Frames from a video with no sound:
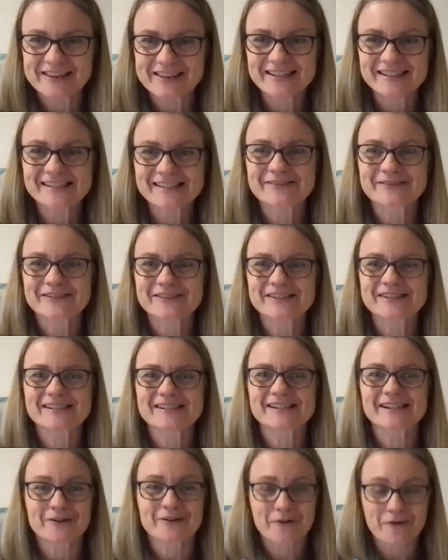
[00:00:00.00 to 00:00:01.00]
This
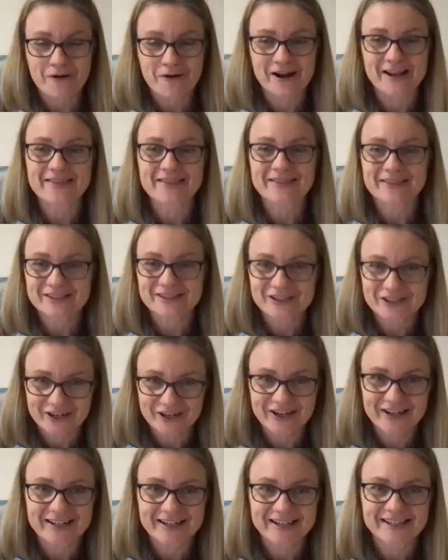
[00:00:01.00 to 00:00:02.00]
was quite the
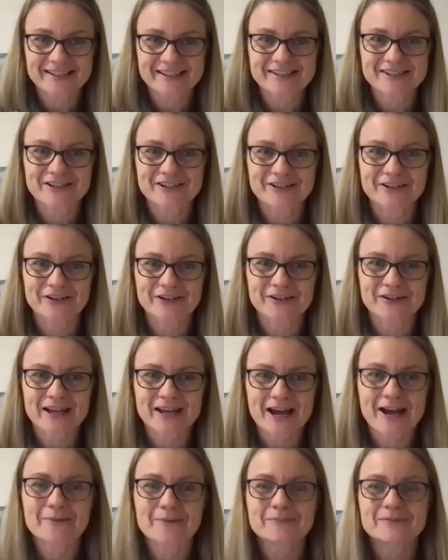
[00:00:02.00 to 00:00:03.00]
journey to
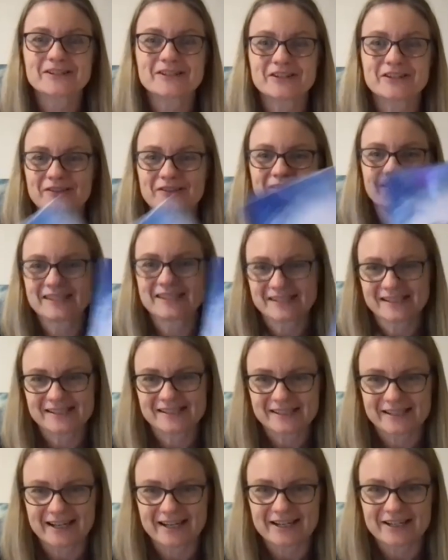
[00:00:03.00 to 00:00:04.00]
come to this
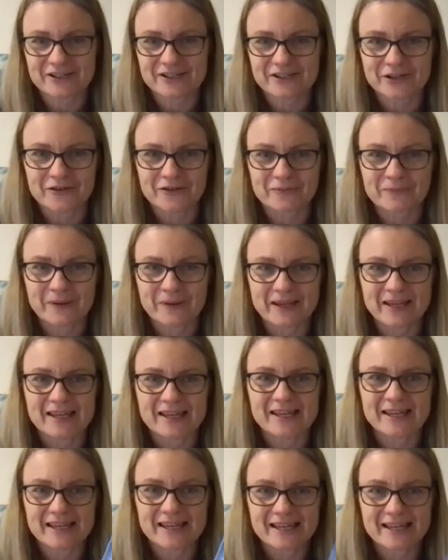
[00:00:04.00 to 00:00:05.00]
stage of
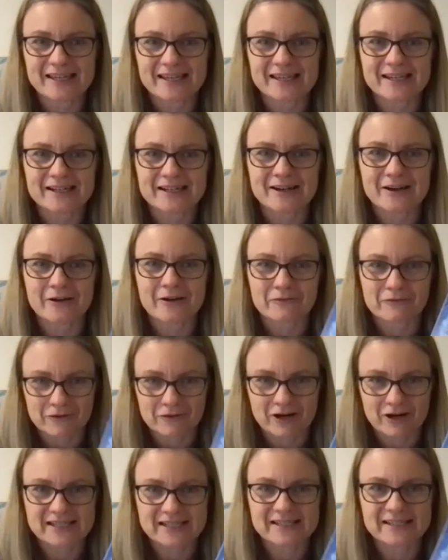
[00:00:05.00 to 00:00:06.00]
being in
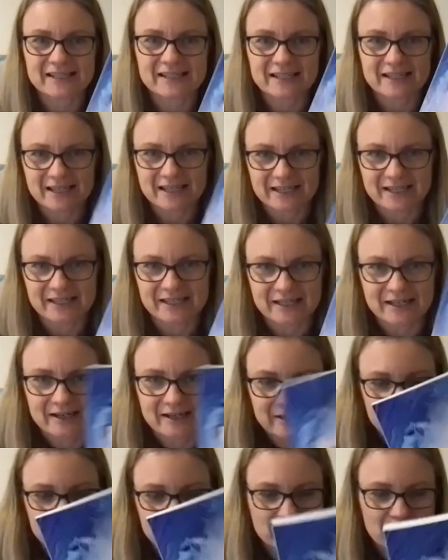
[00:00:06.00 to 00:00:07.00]
writing,
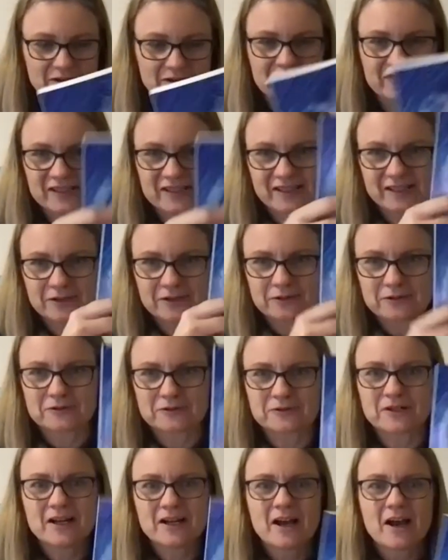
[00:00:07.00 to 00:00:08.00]
in,
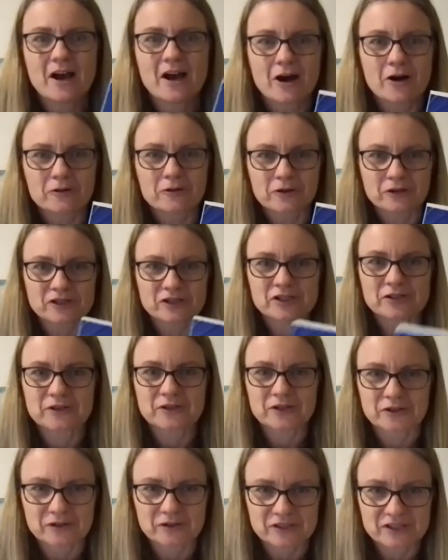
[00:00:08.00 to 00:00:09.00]
physical, hold on to
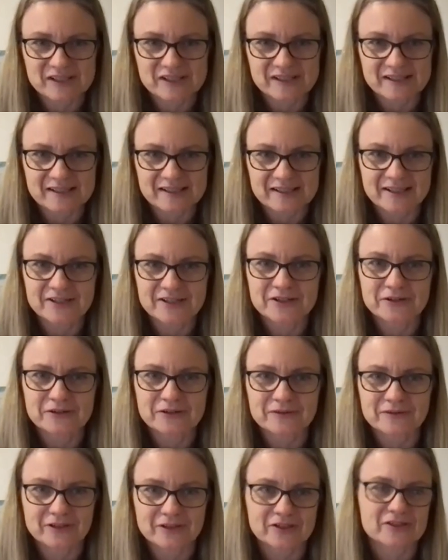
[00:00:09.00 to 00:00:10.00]
it, not just a
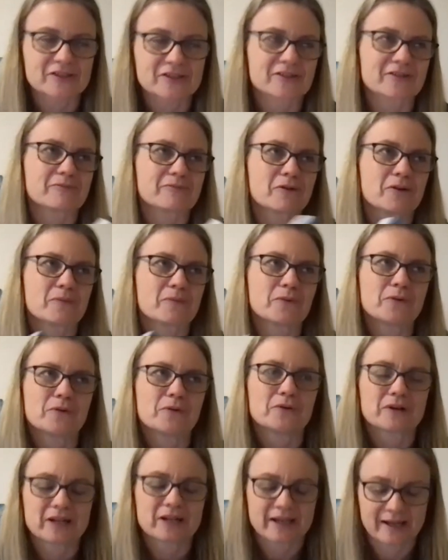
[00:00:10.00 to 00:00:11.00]
digital version of my book.